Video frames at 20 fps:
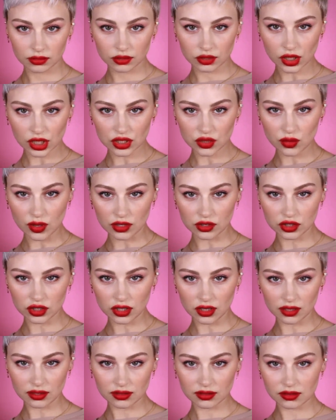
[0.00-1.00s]
Should I do end
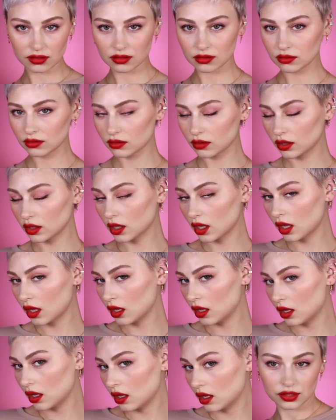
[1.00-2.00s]
shots?
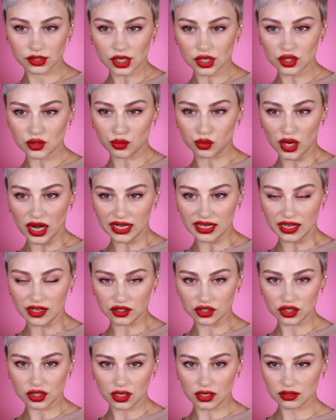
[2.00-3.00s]
Should I do bratty
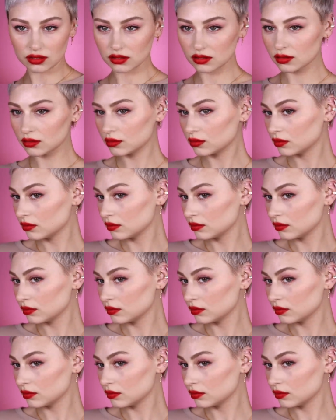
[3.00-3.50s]
end shots?